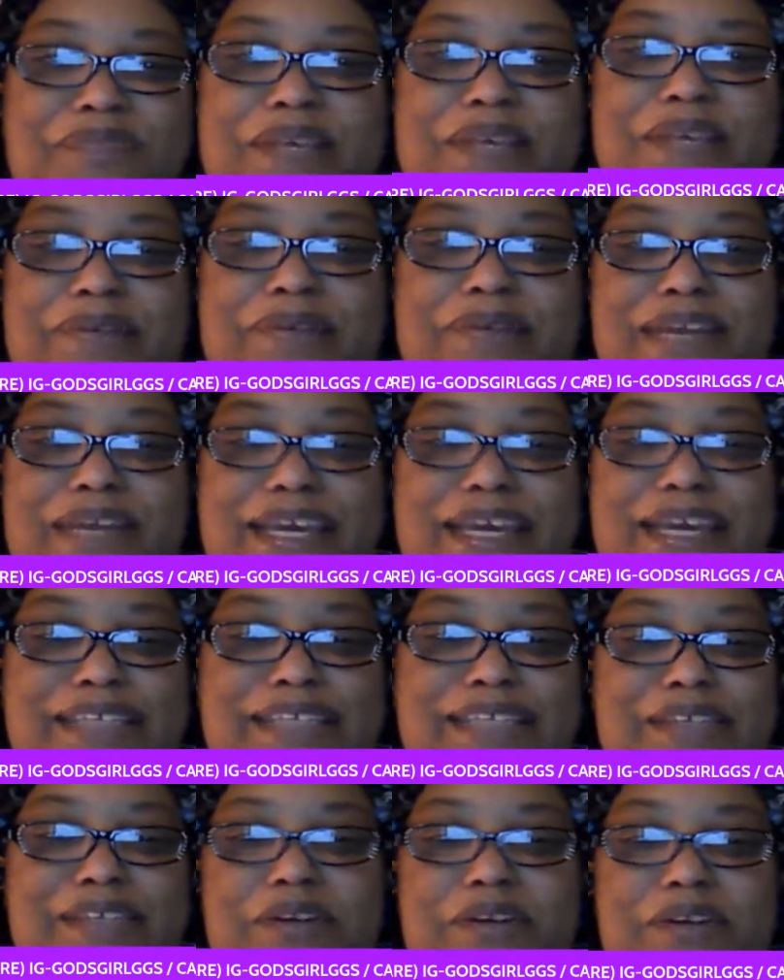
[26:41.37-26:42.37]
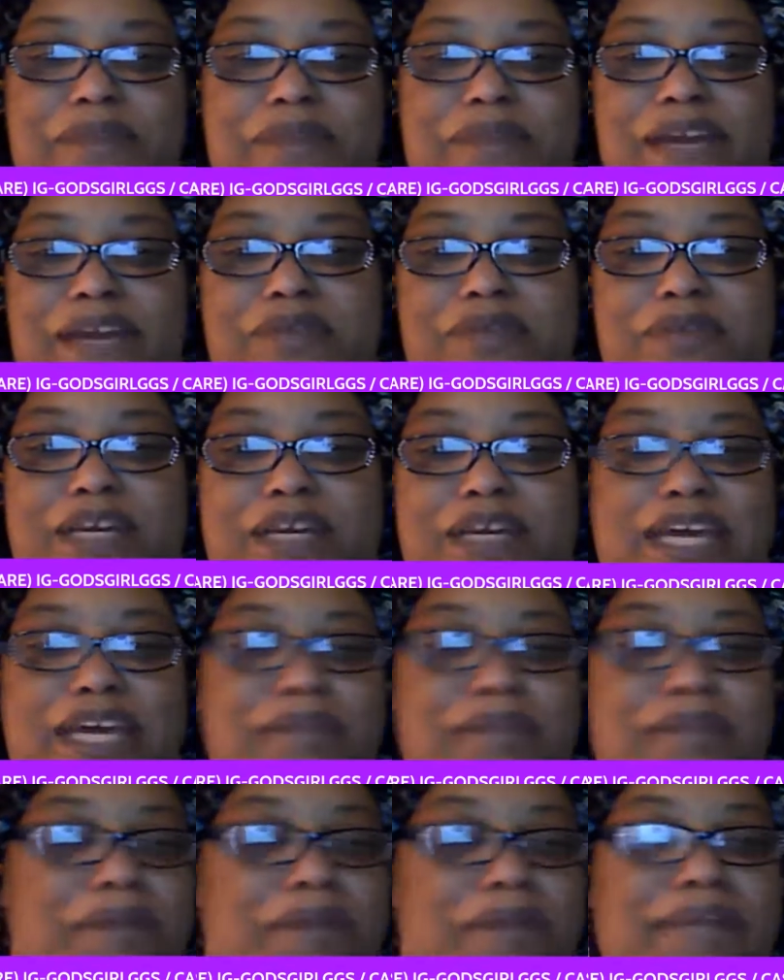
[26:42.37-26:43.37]
Well, I guess don't nobody want to
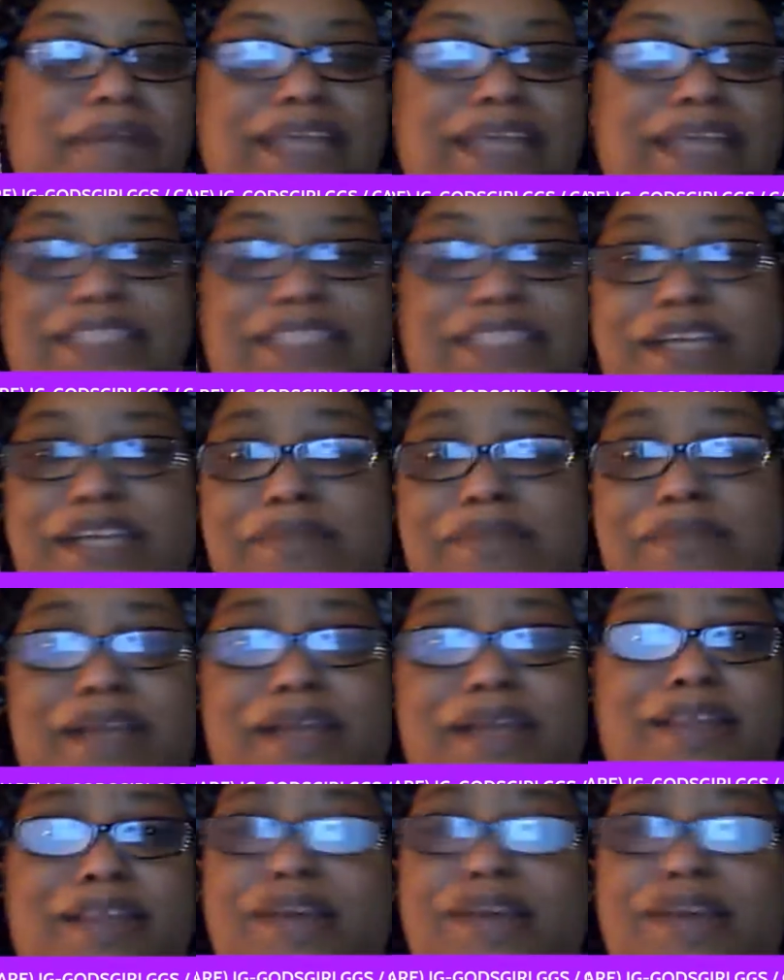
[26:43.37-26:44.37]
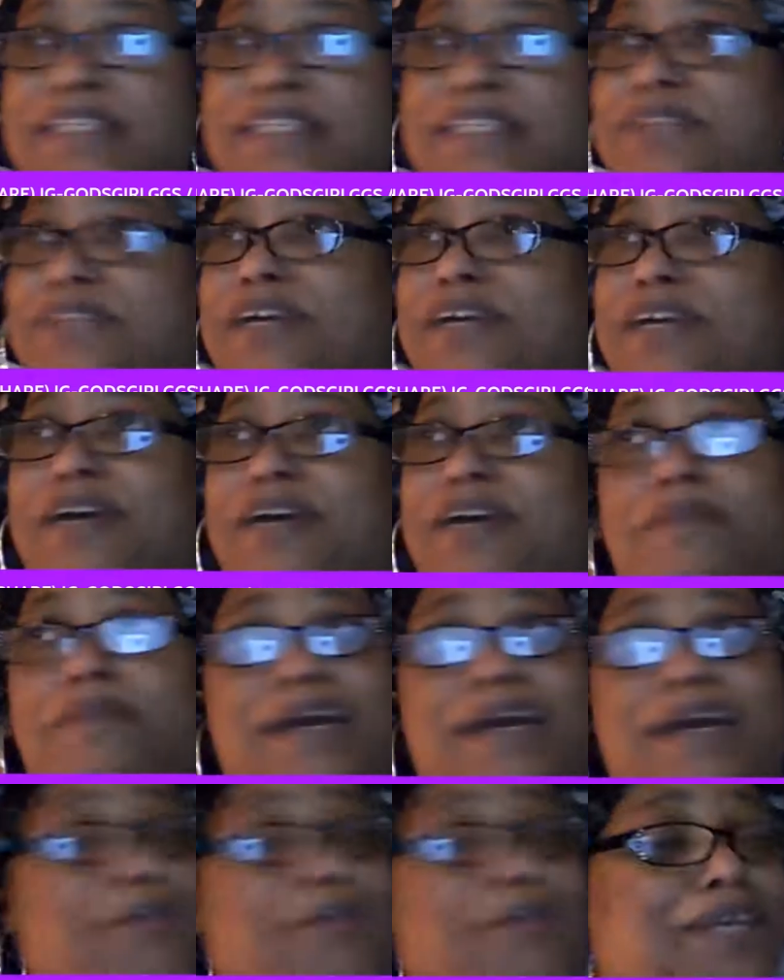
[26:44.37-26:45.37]
come up, but I shared my thoughts, and you can go
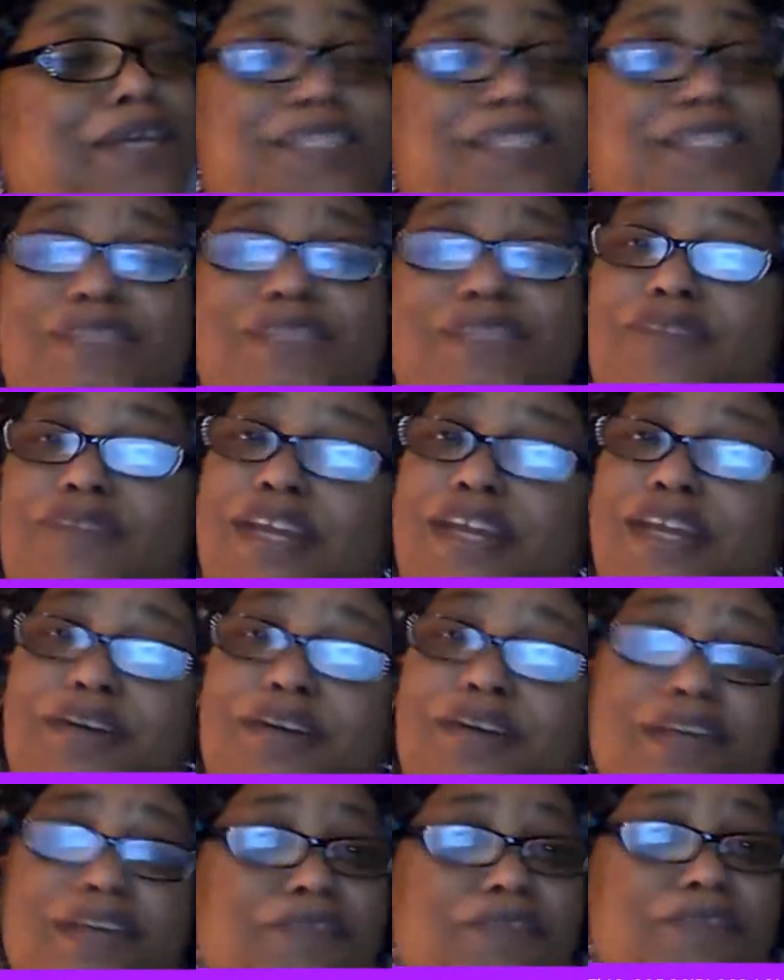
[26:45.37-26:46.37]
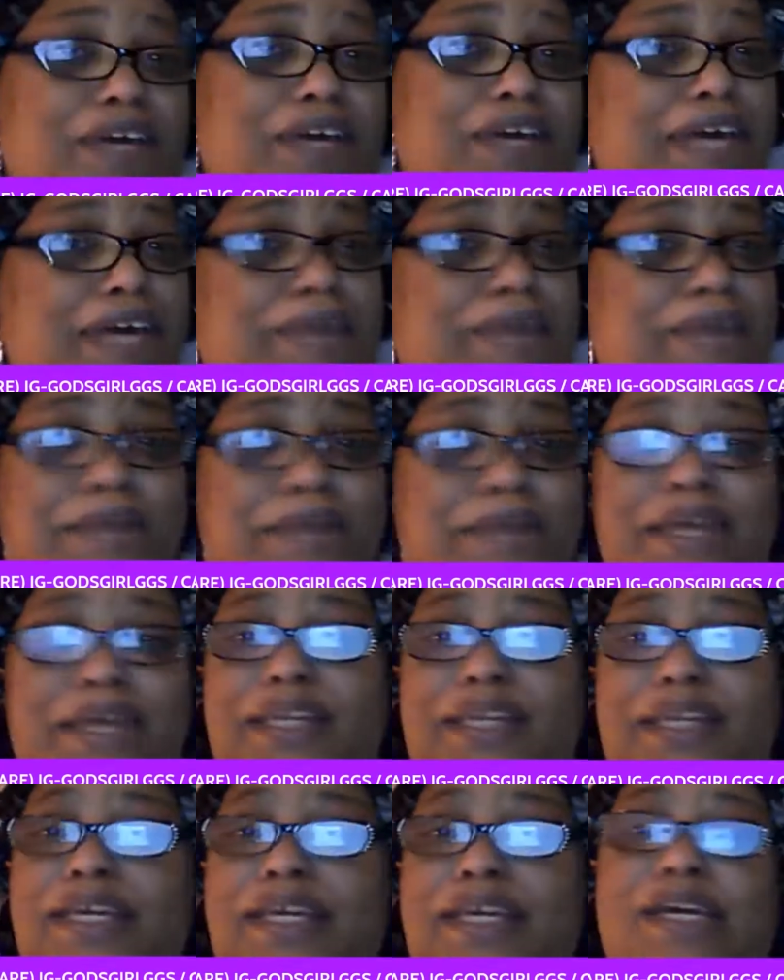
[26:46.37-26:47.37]
back and watch this video, leave a comment,
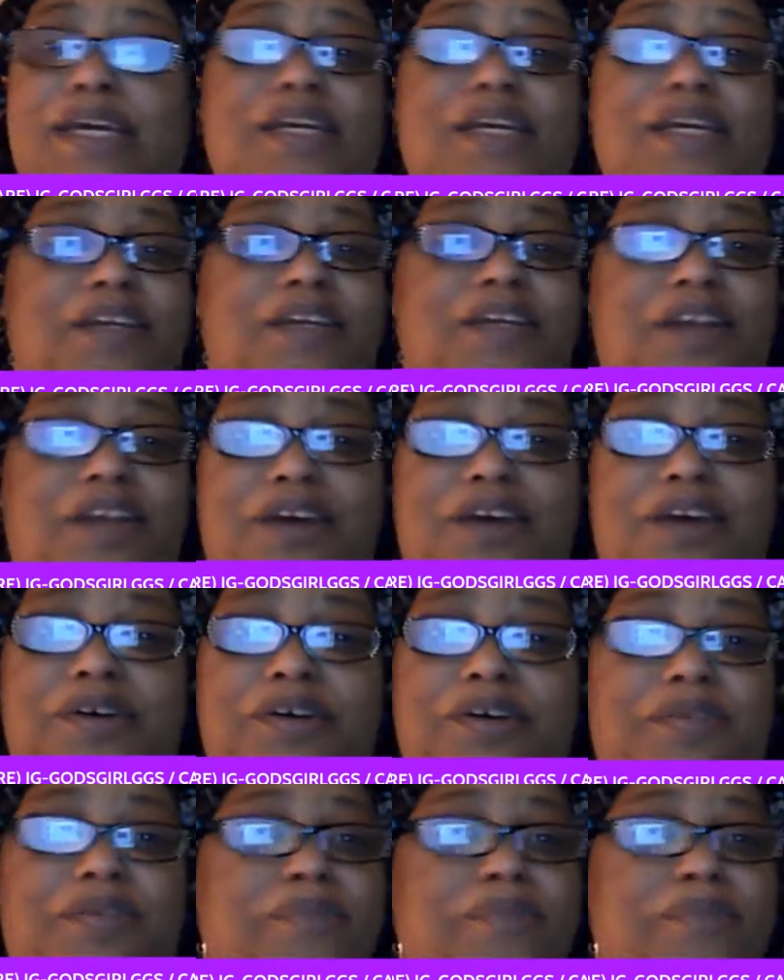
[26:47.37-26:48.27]
you know.